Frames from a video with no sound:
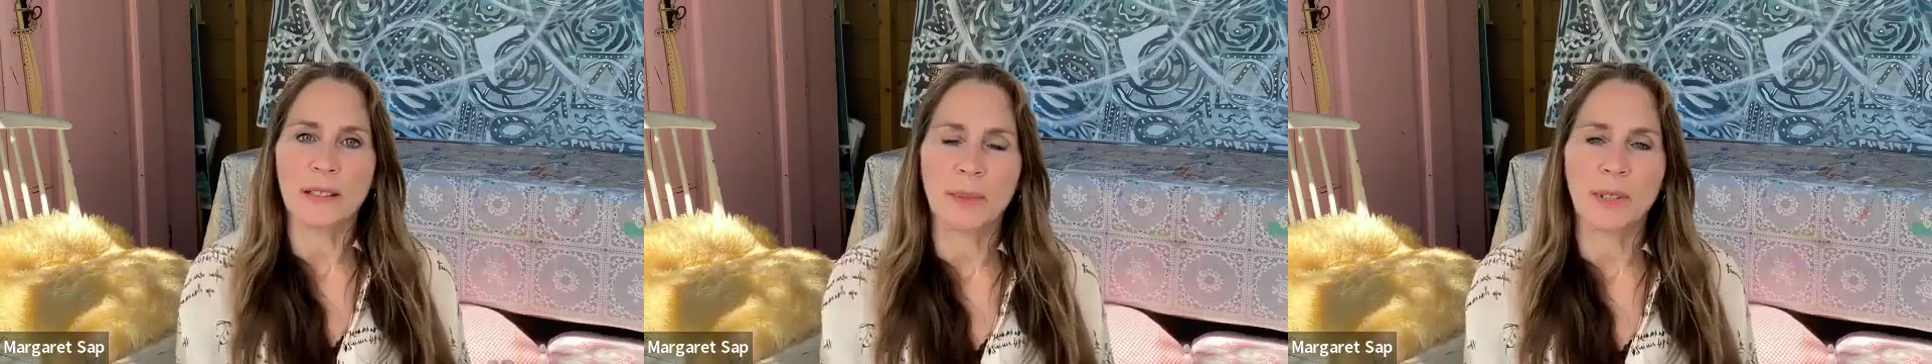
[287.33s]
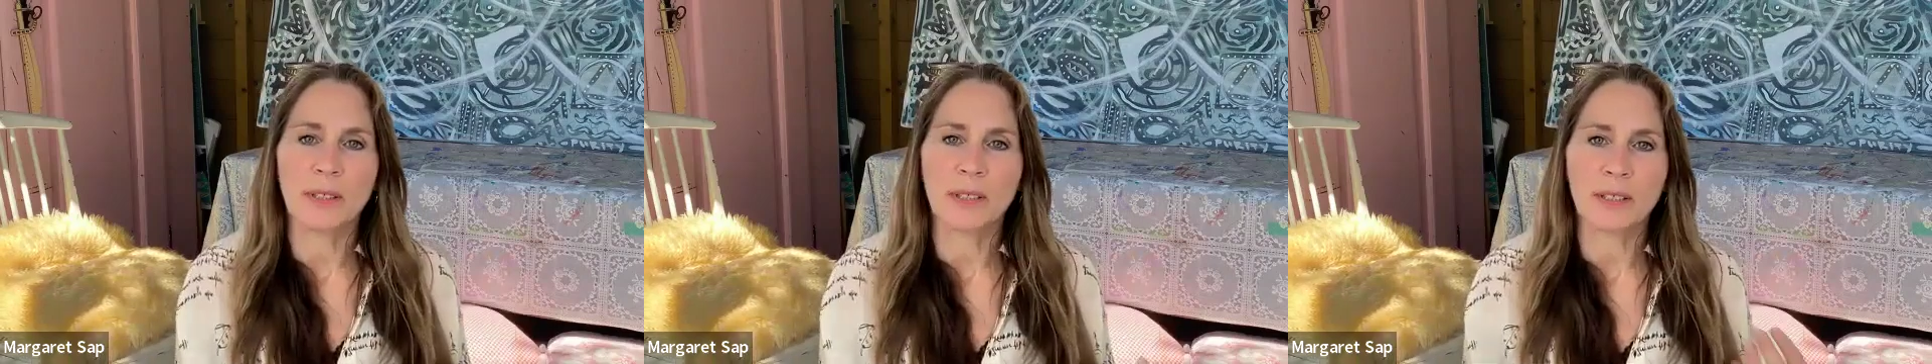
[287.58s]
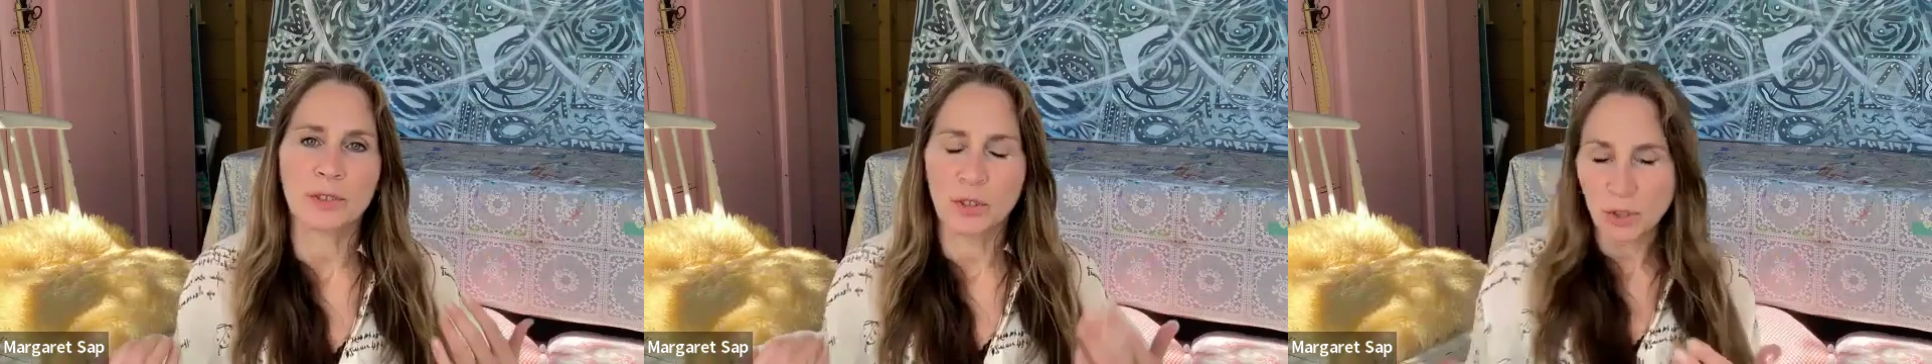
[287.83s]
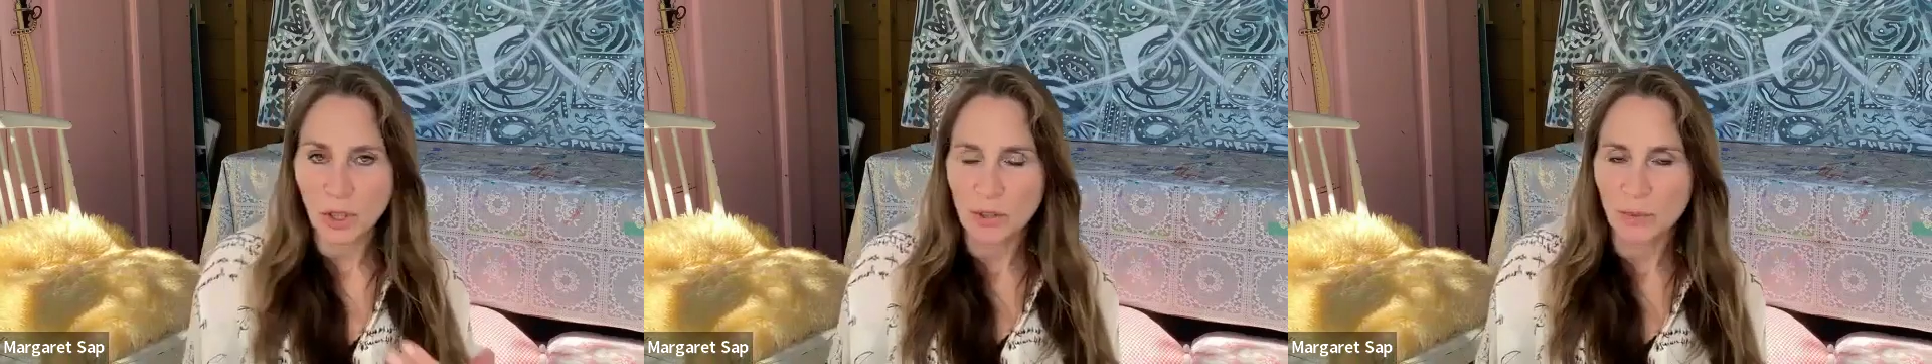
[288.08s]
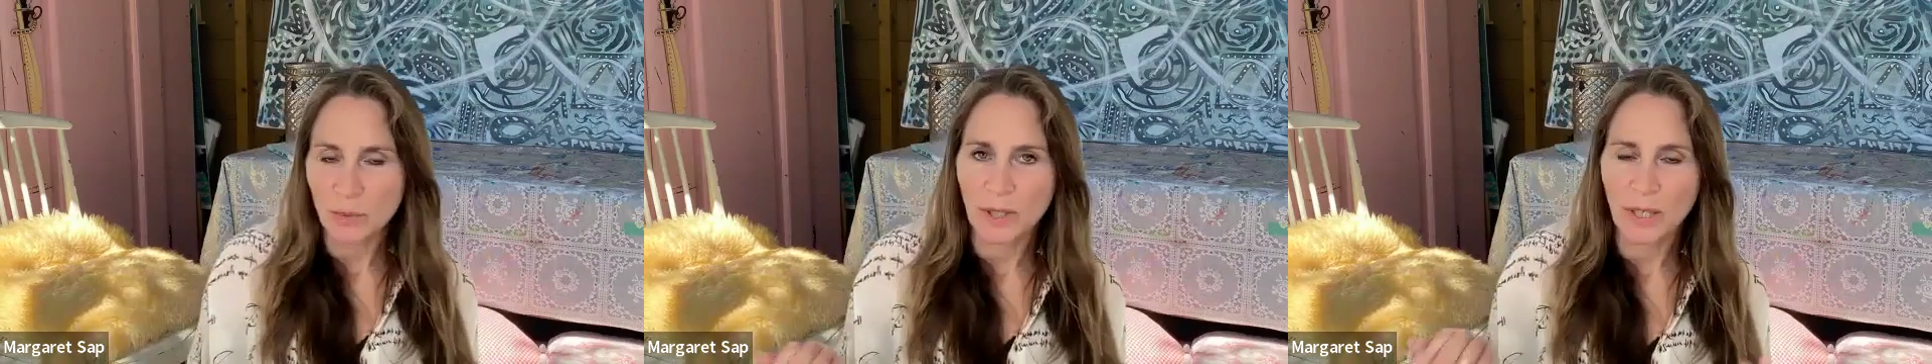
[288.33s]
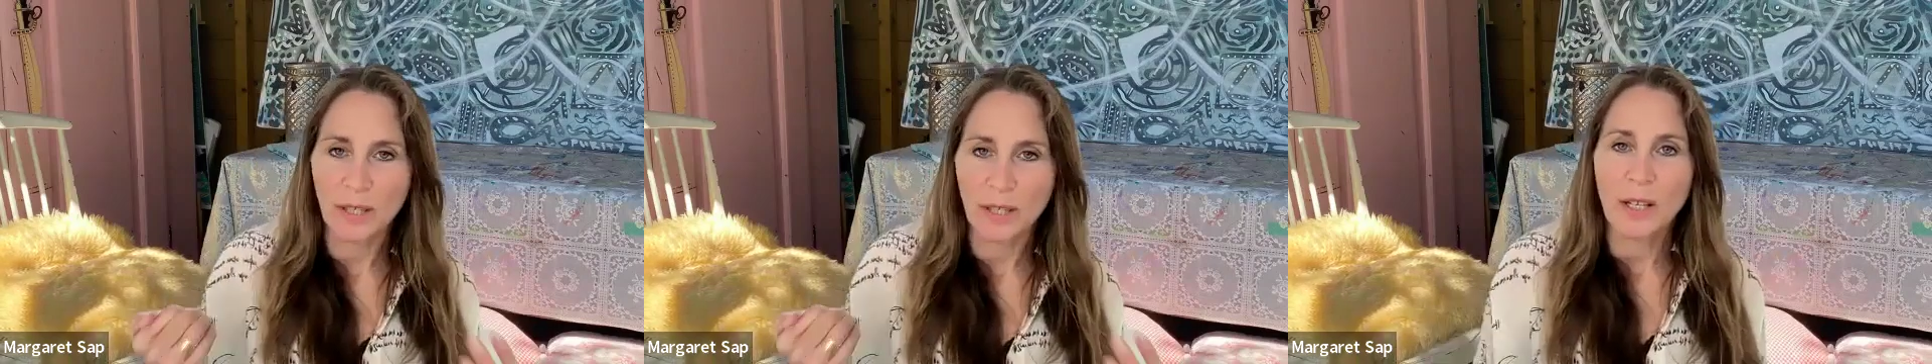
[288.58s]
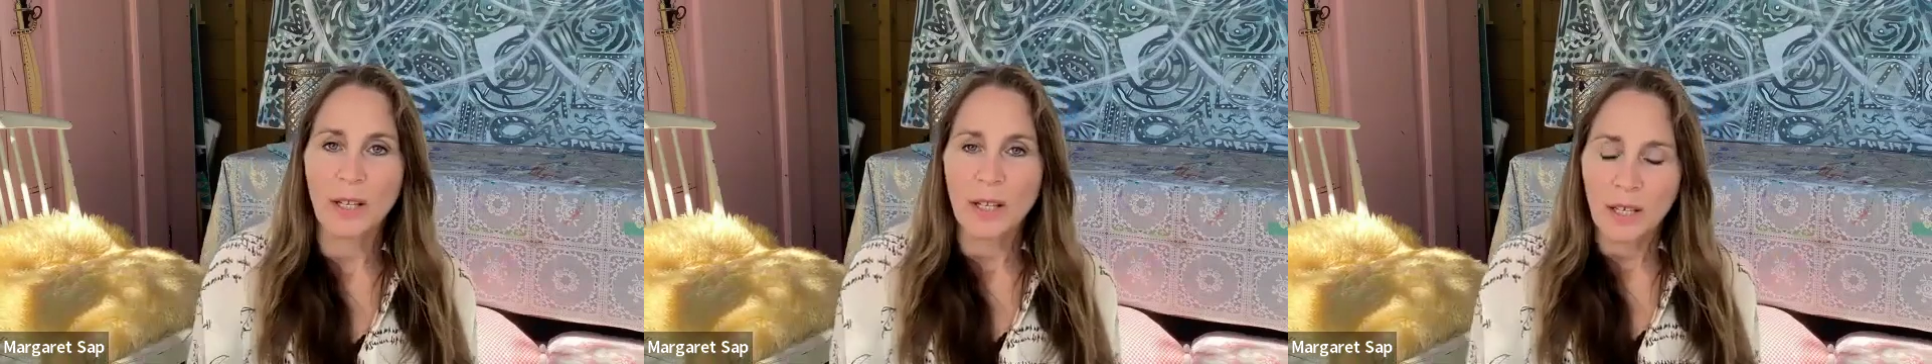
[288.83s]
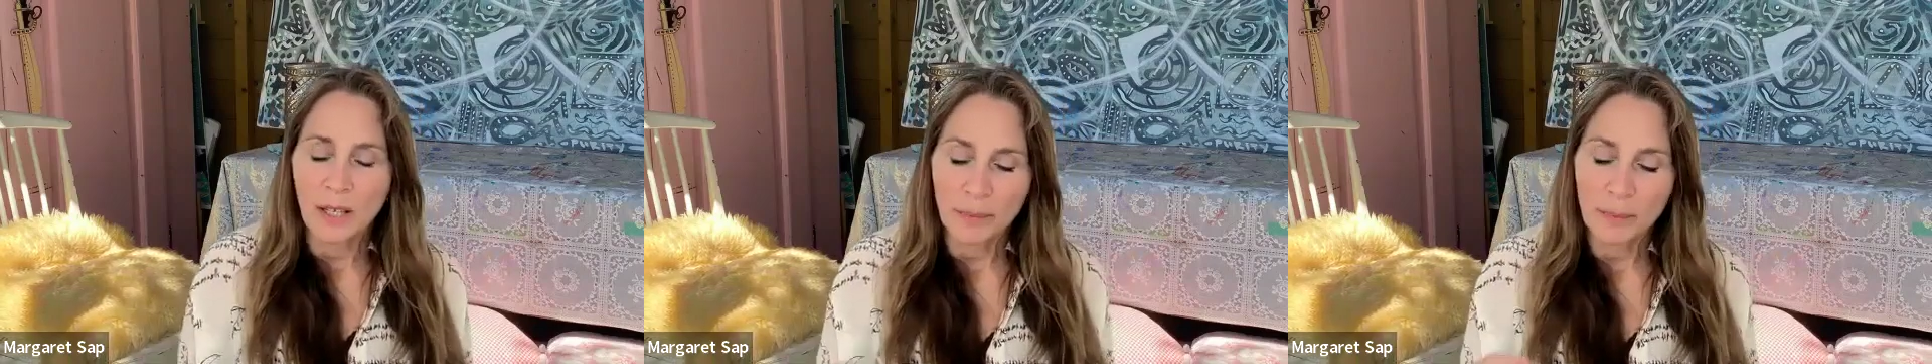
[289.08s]
I mean, there's no judgment here,
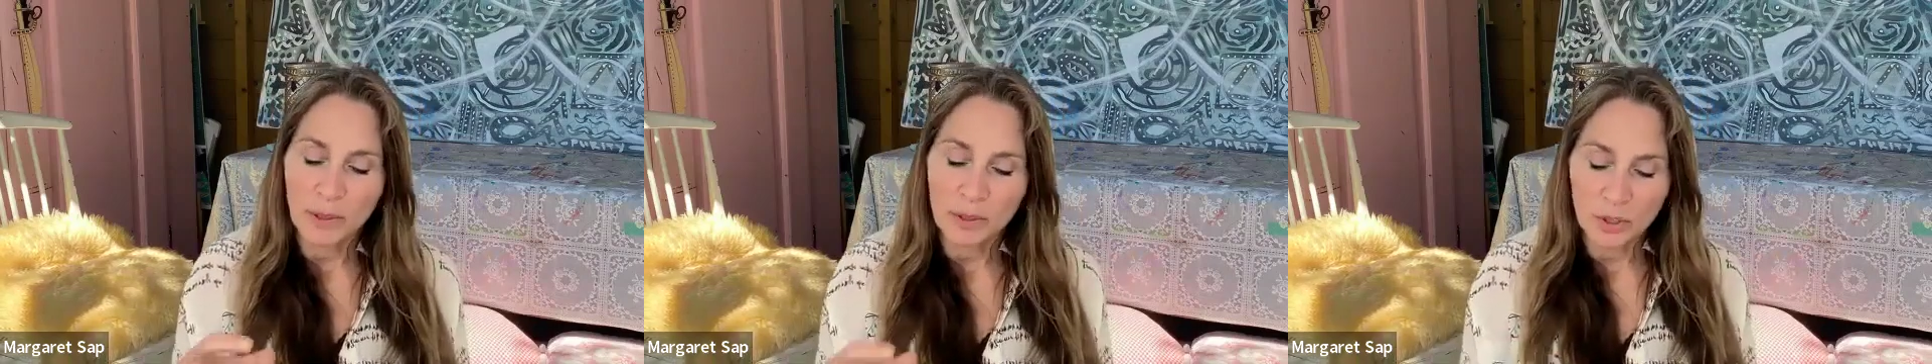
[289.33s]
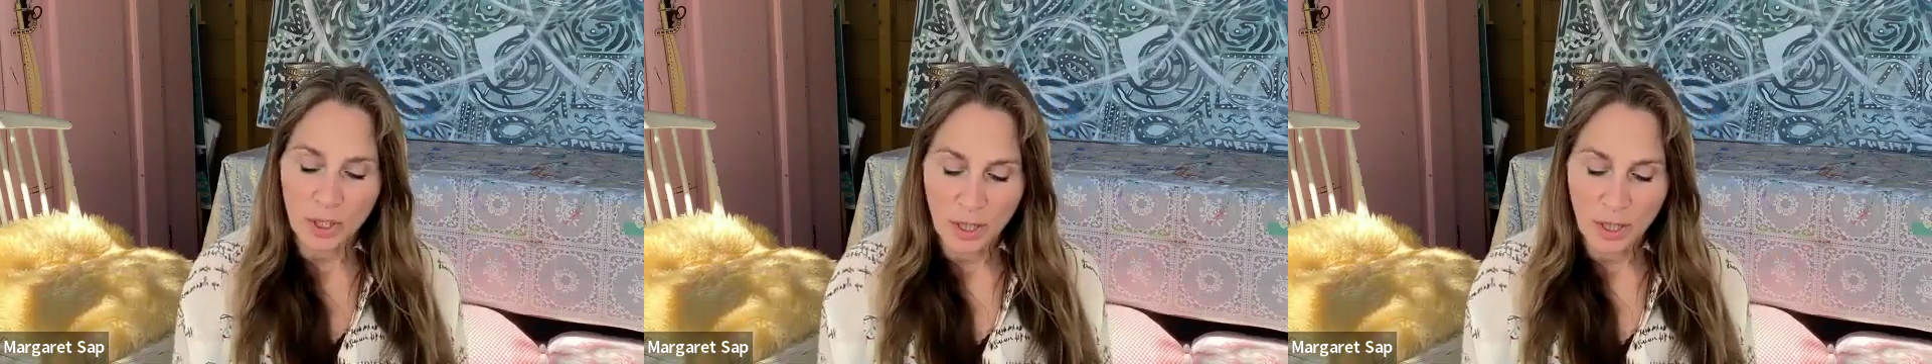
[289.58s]
but